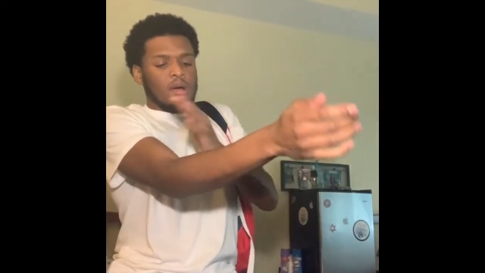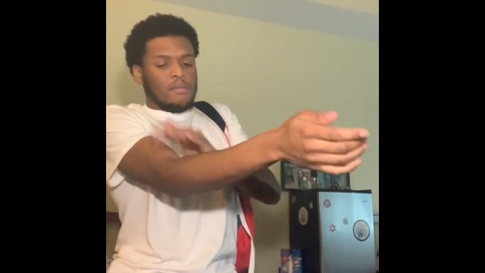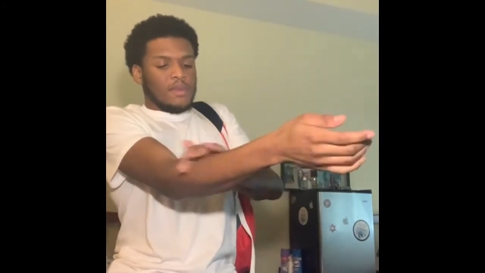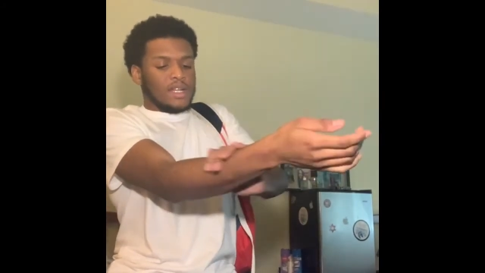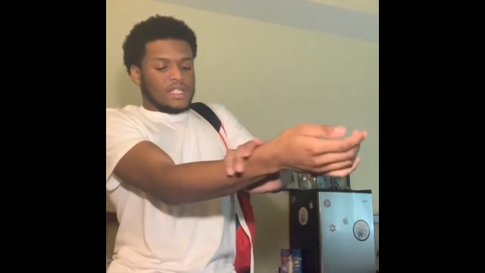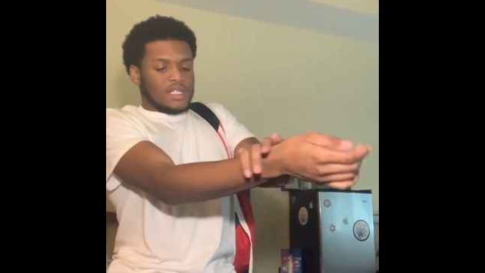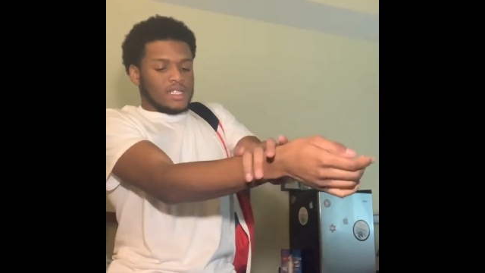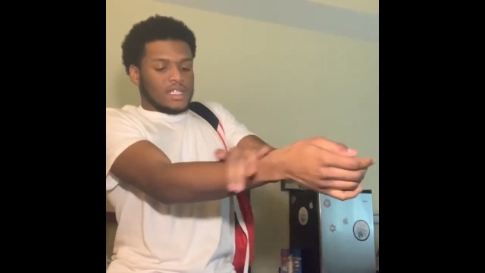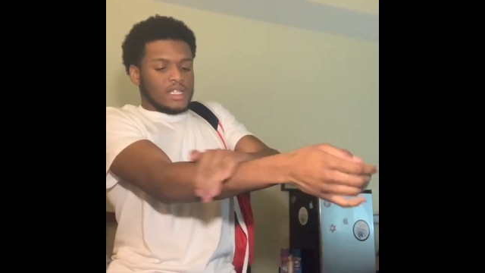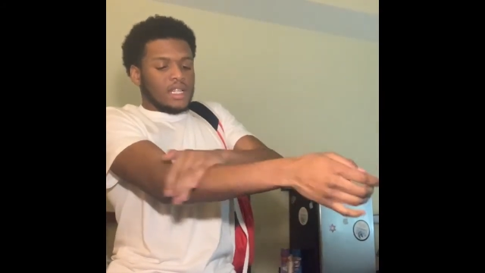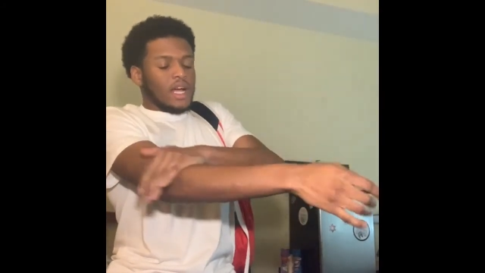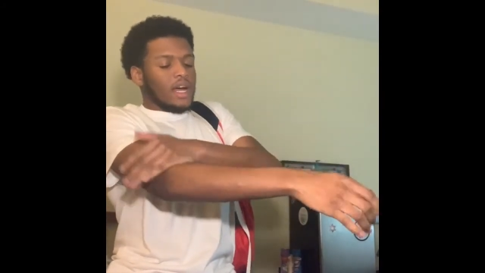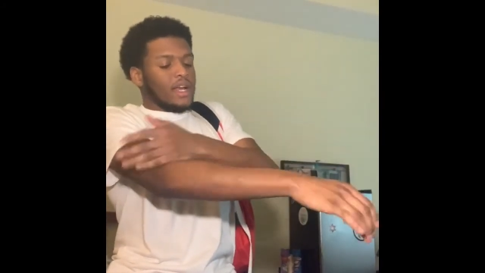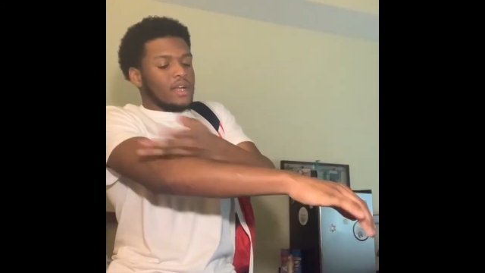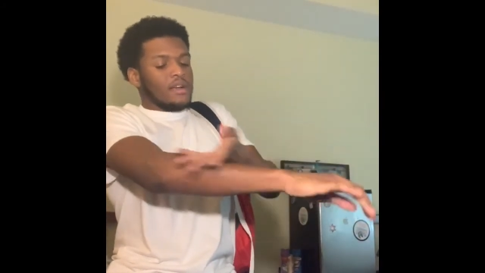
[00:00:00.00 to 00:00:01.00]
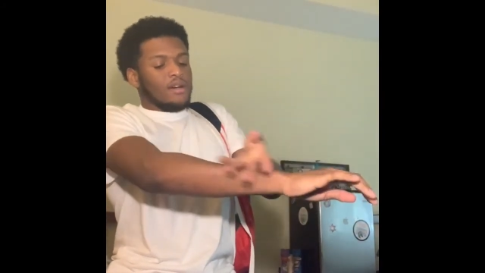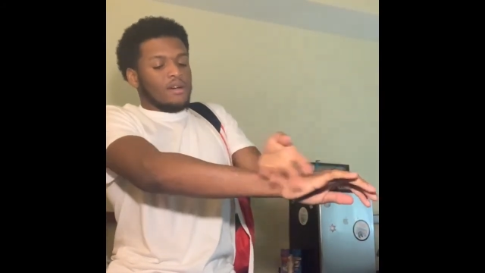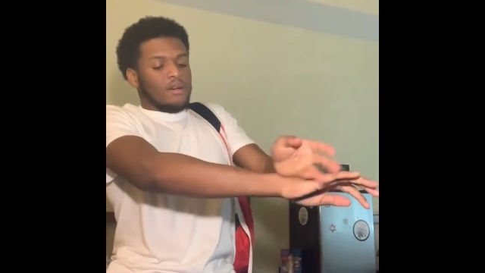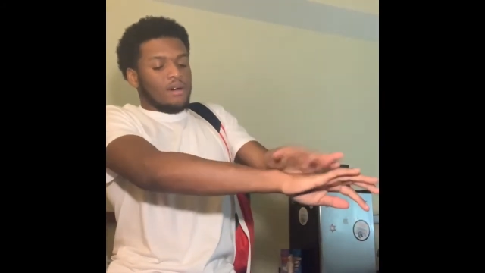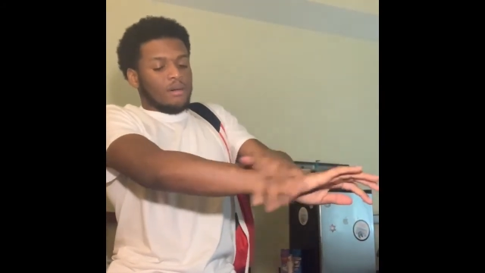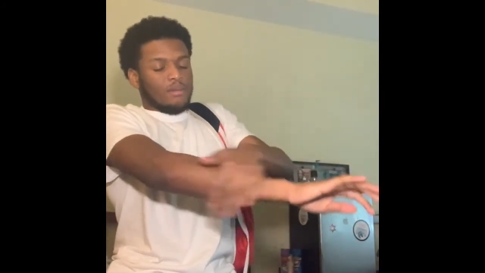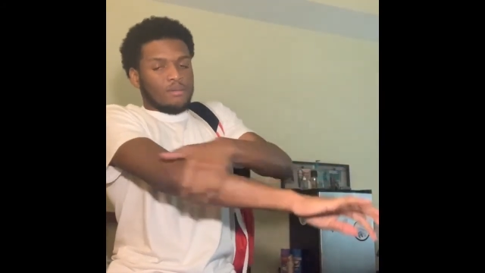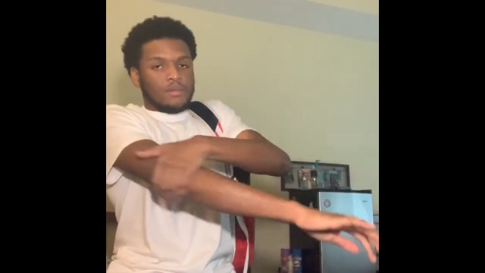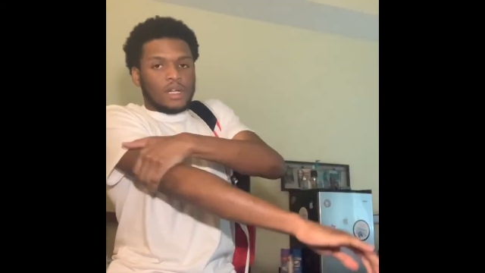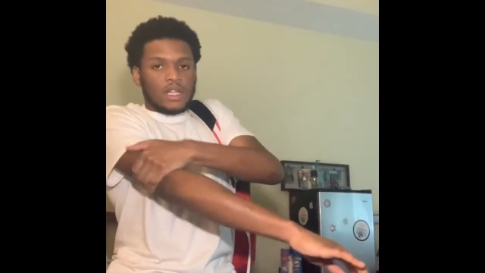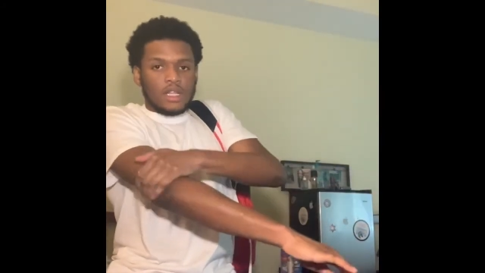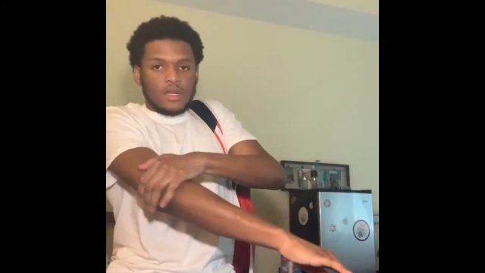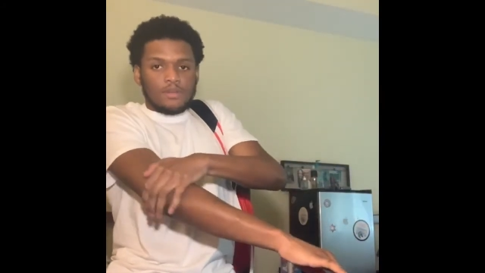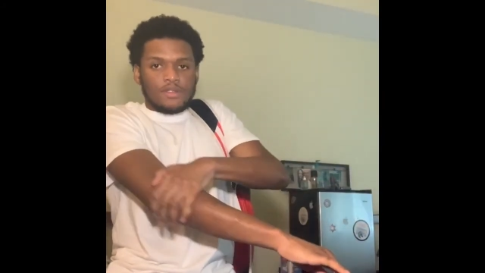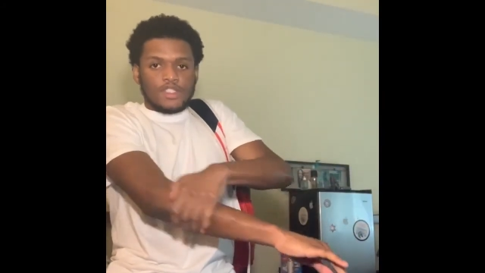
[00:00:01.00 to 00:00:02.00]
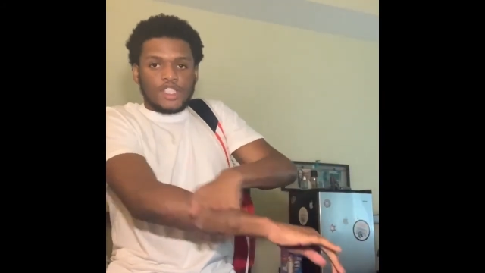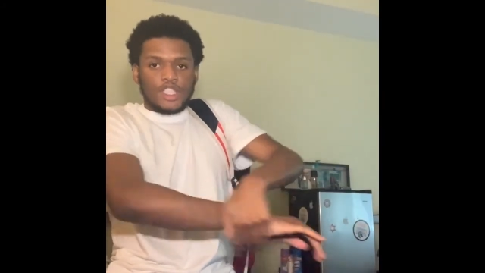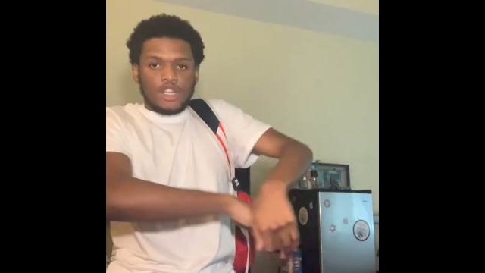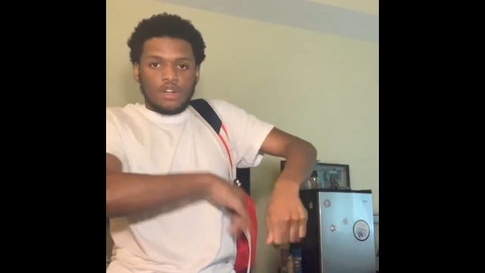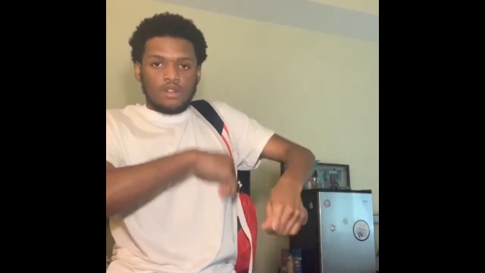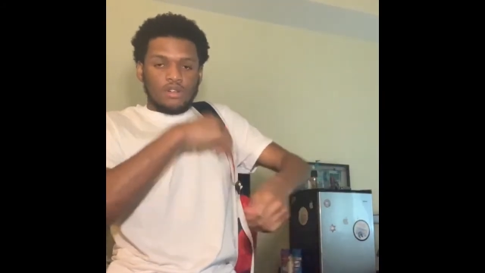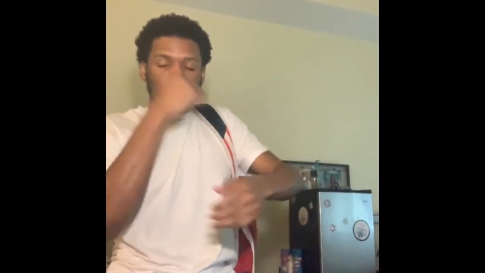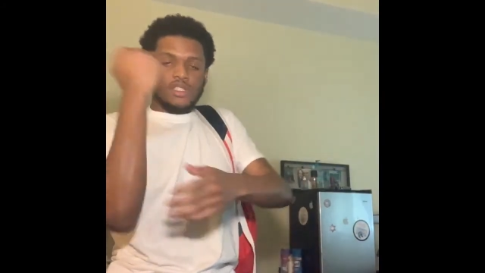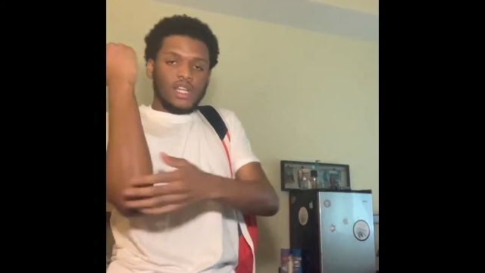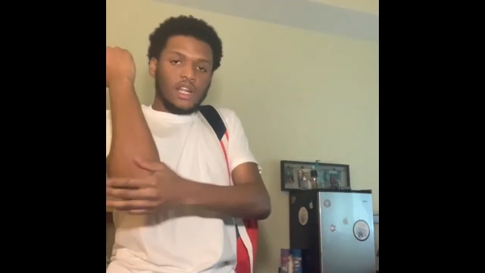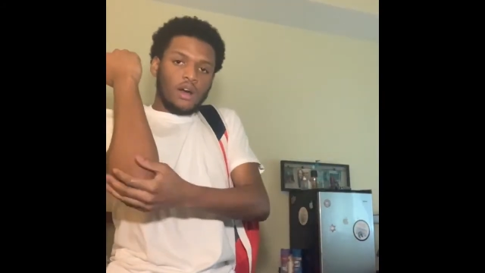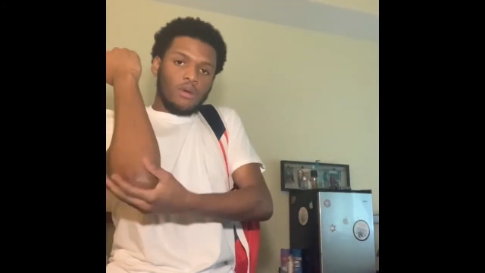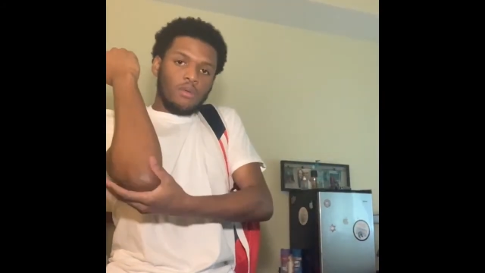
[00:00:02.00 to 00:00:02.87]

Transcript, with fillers: But to see like um, clips of shows that I